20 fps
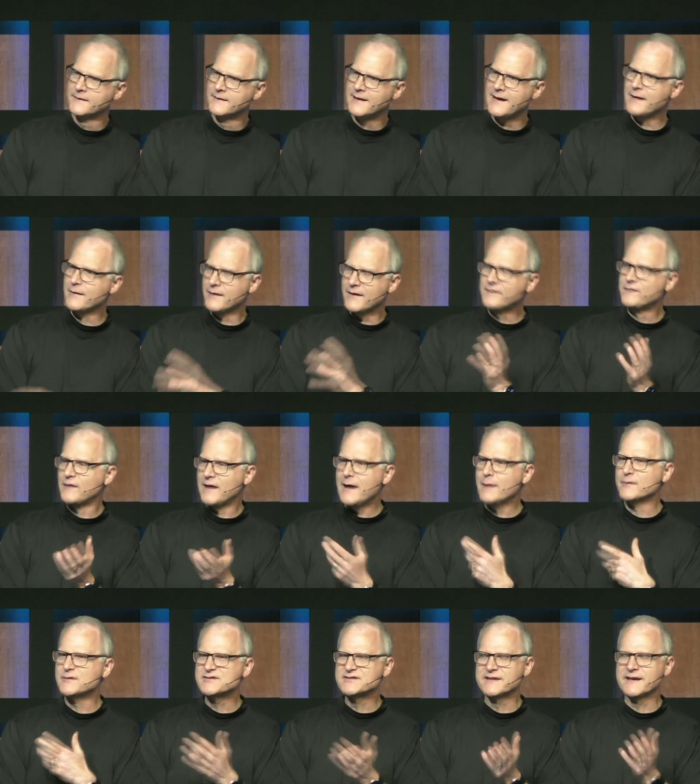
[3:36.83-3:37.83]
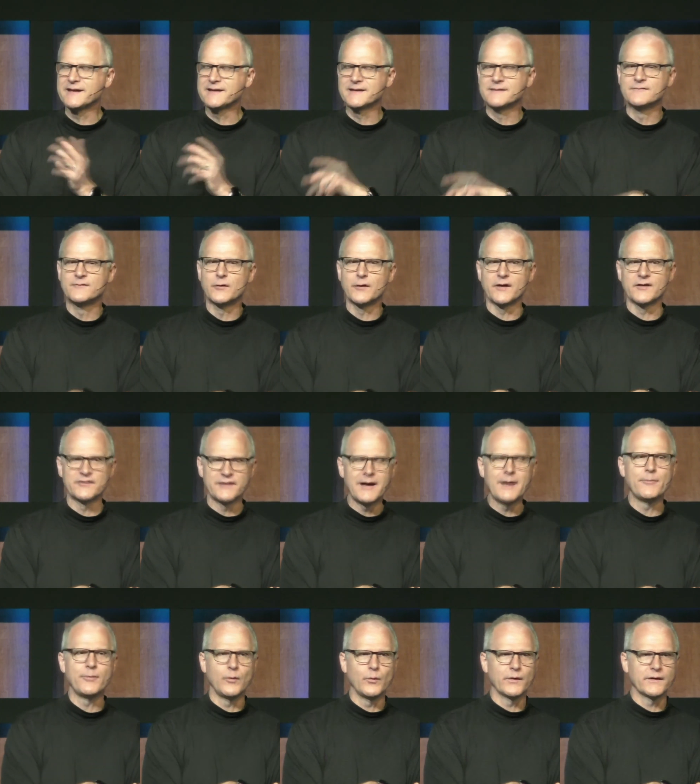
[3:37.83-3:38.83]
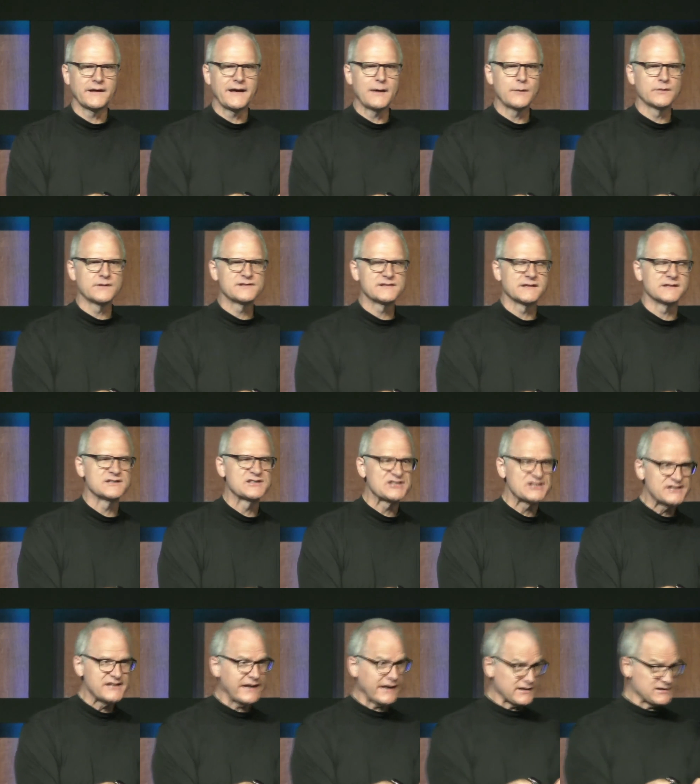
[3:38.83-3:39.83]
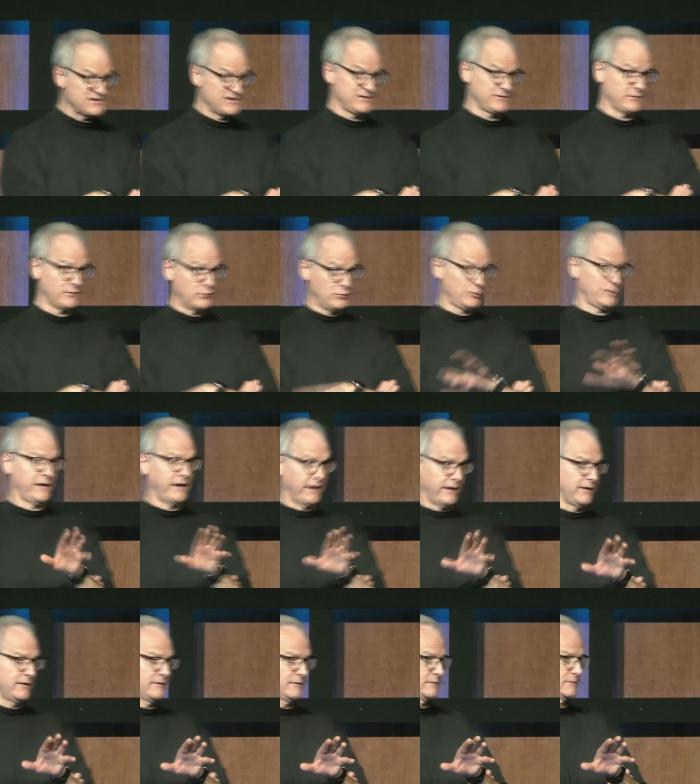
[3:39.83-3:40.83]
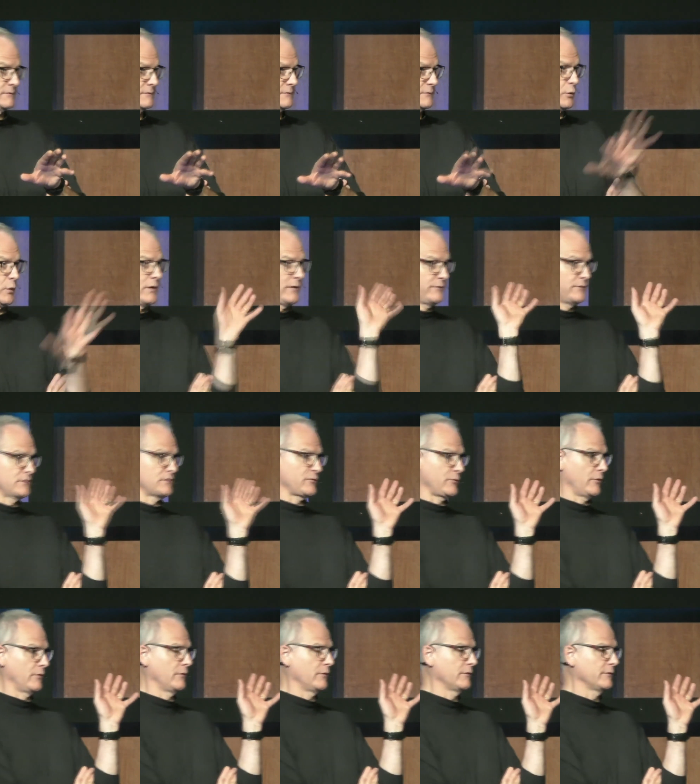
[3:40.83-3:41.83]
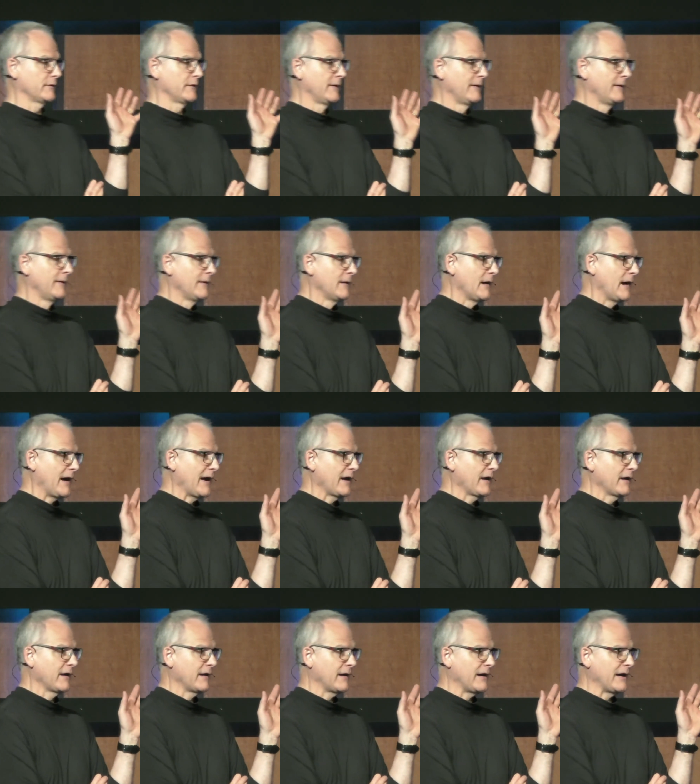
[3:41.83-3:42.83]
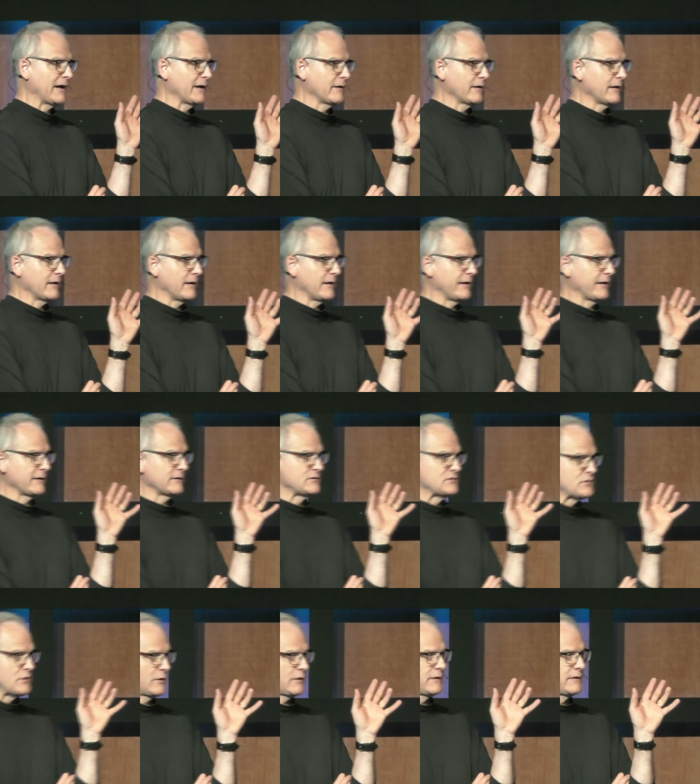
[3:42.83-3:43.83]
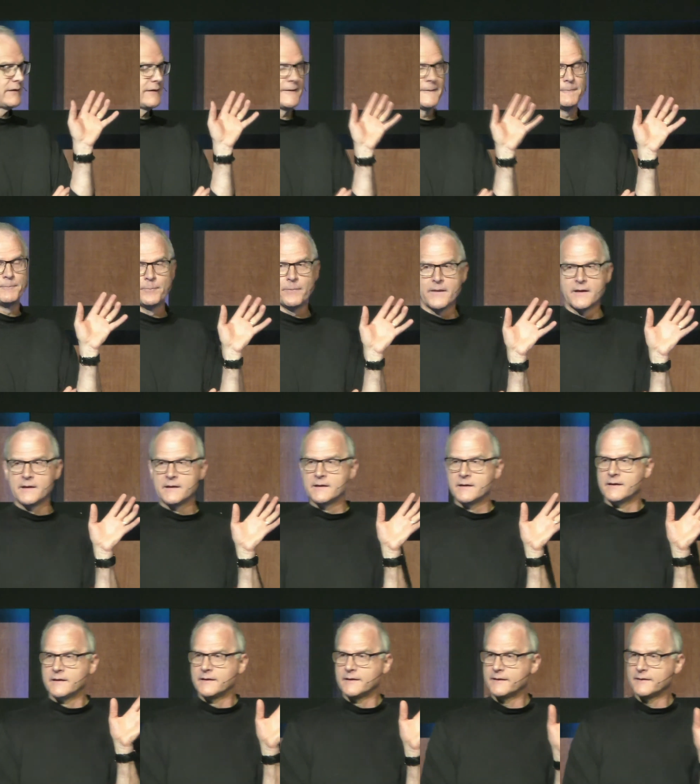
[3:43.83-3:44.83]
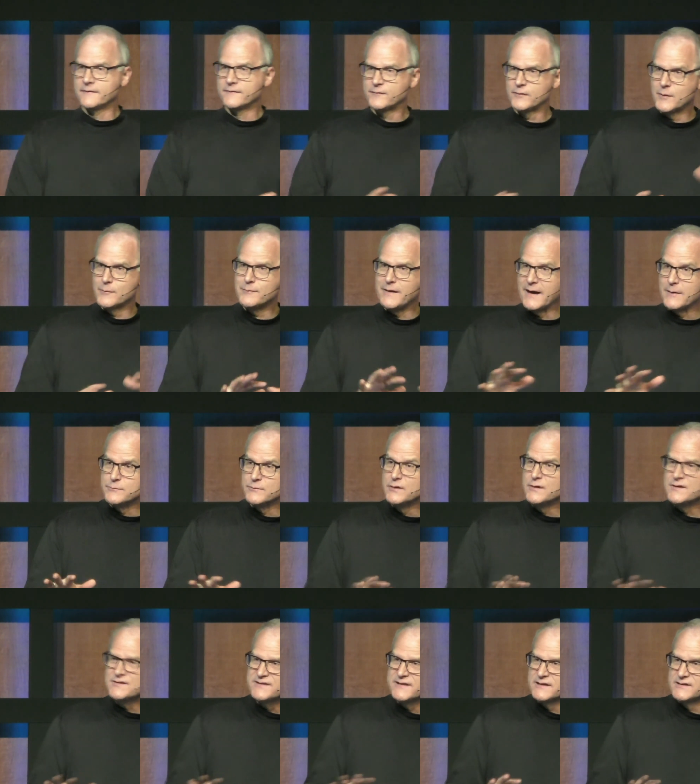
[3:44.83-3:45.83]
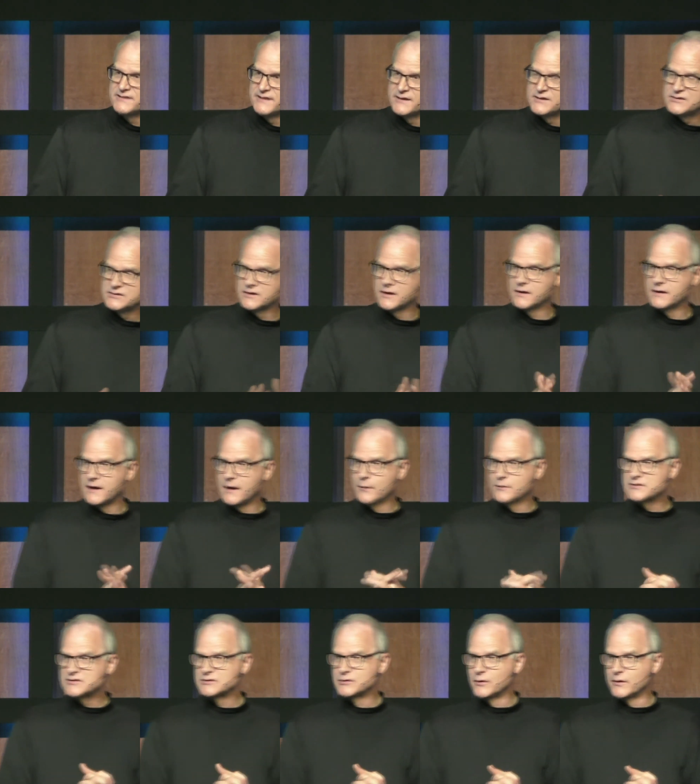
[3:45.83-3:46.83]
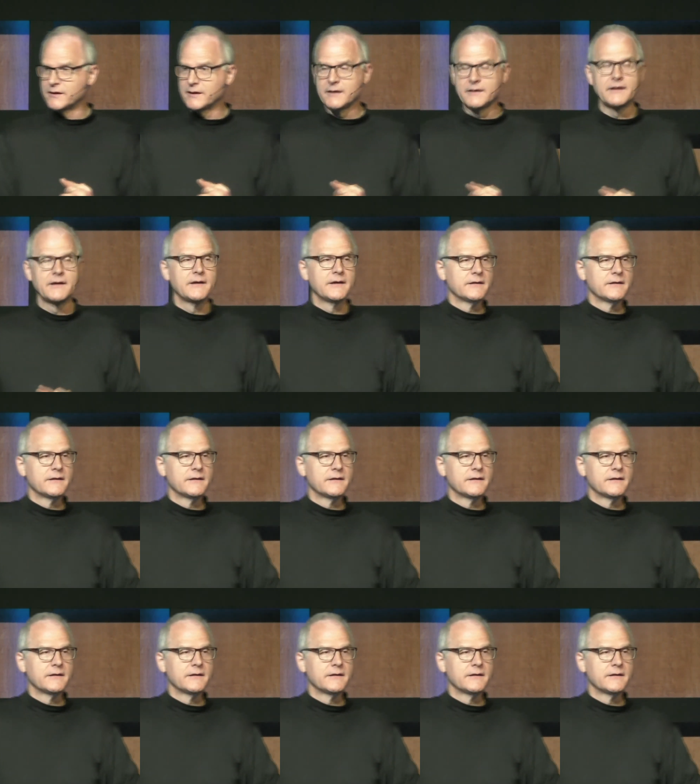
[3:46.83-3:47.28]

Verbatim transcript: I was thinking, for example, when I was in 6th grade, 12 years old, I took, from my music teacher, I was learning